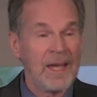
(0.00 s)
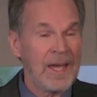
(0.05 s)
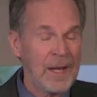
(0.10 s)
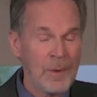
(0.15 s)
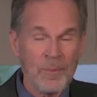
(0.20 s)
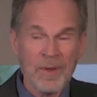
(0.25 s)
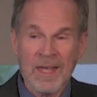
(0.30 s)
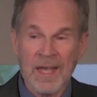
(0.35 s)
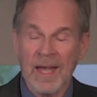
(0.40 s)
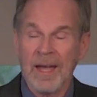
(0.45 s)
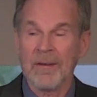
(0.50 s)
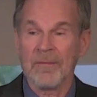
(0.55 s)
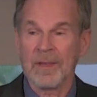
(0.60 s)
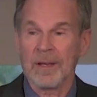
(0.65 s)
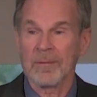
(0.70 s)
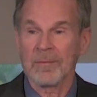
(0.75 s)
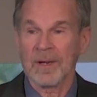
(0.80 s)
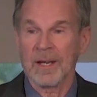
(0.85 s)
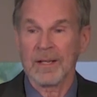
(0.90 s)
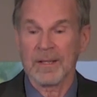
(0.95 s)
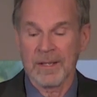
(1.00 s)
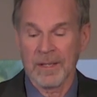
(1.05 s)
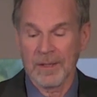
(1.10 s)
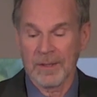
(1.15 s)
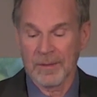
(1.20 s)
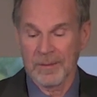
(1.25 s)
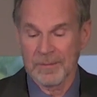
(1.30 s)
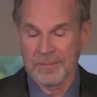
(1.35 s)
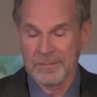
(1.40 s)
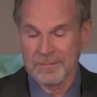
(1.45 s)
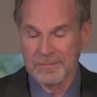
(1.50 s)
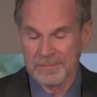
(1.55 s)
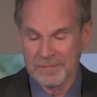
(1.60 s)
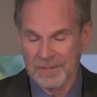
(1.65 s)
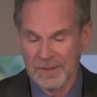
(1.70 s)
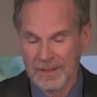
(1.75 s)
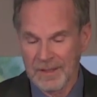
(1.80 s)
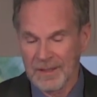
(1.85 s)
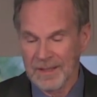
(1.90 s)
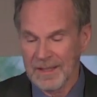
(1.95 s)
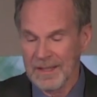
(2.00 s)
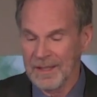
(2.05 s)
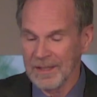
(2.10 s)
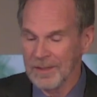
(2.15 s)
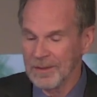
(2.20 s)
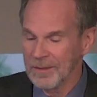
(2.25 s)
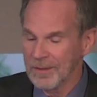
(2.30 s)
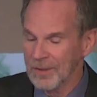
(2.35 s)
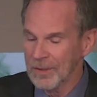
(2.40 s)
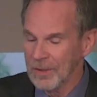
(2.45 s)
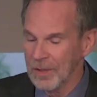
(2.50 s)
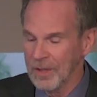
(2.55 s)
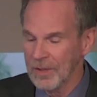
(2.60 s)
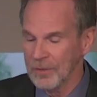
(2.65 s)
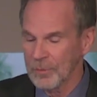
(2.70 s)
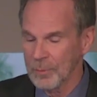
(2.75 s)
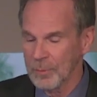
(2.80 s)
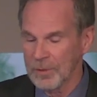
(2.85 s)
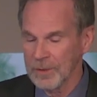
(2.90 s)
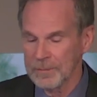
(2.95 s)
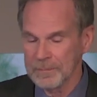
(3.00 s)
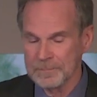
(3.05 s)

And we have that right here in God's Word.